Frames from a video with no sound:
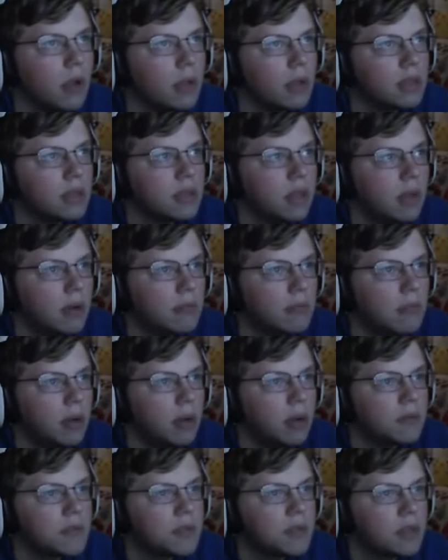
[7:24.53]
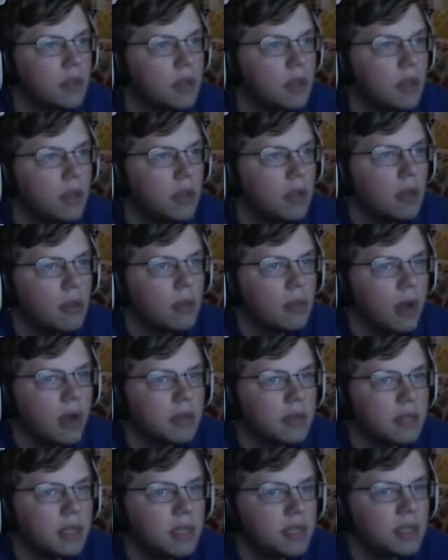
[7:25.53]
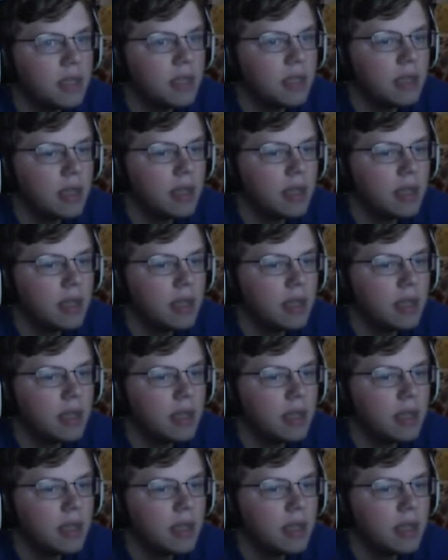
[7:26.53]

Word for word: Oh, that's a lot of buffs. Honestly, his,